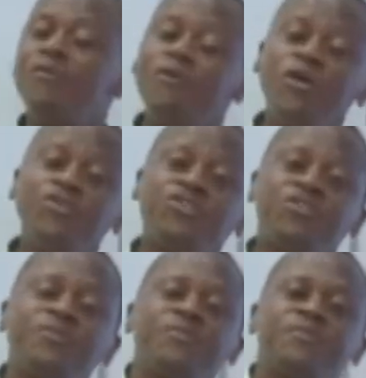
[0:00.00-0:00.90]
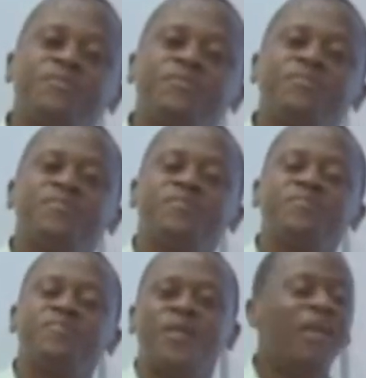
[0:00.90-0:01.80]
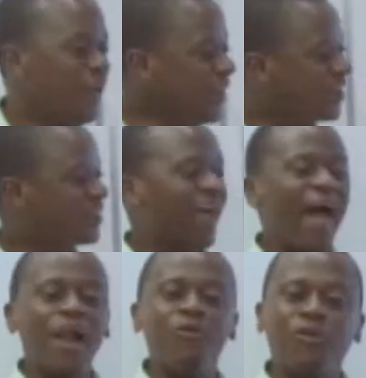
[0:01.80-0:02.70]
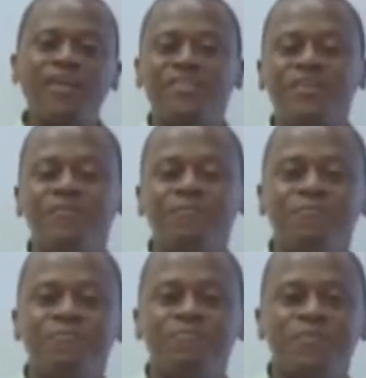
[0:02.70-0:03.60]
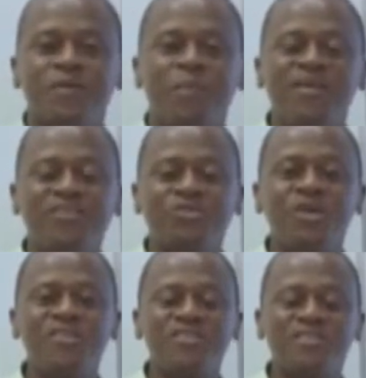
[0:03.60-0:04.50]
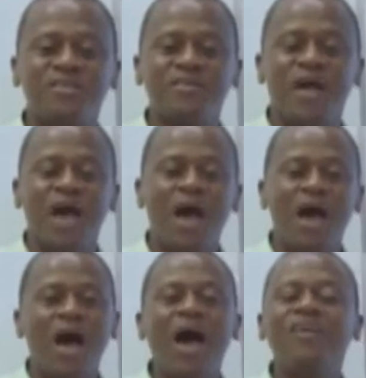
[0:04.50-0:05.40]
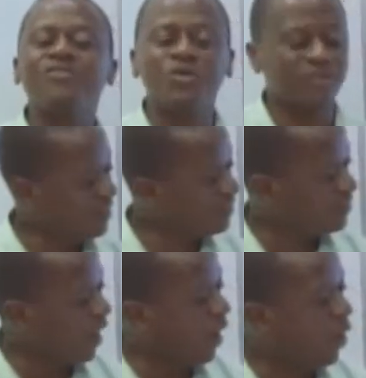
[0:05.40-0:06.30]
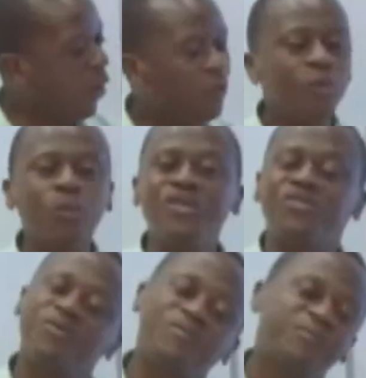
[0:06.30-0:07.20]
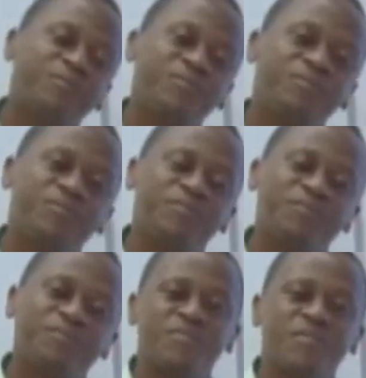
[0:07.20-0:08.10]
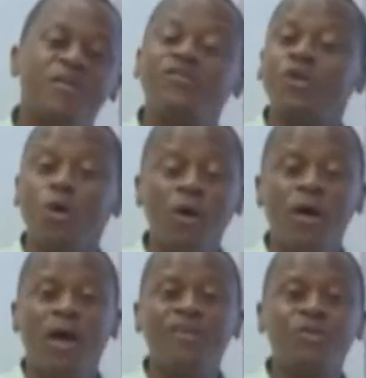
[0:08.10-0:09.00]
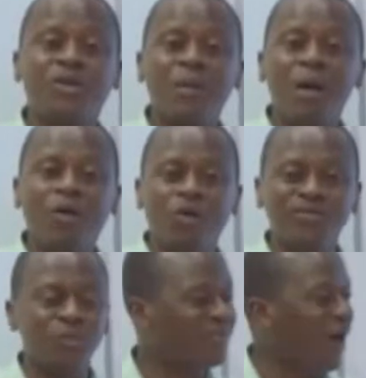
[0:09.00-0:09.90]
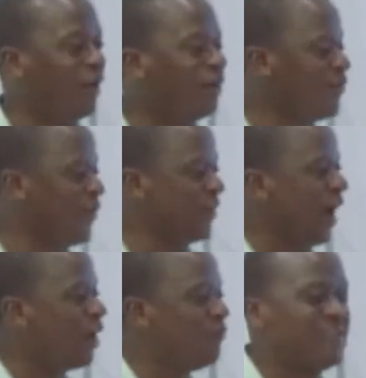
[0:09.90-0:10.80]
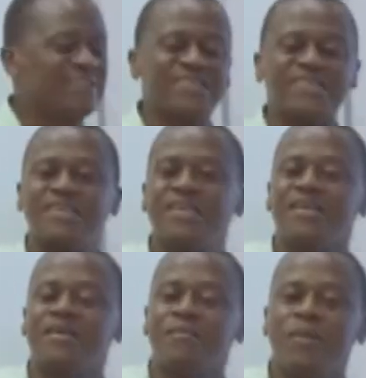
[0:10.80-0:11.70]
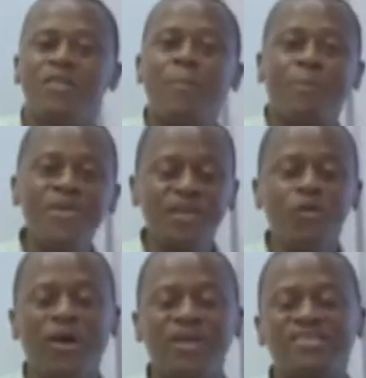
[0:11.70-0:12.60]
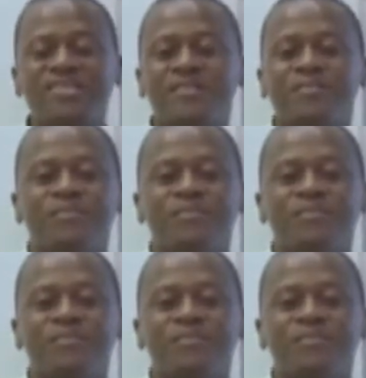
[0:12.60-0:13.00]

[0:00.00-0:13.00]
graphology. Each style of writing, my dear students, has got its uh, own reason. So as you come across with uh, different adverts, the printed ones,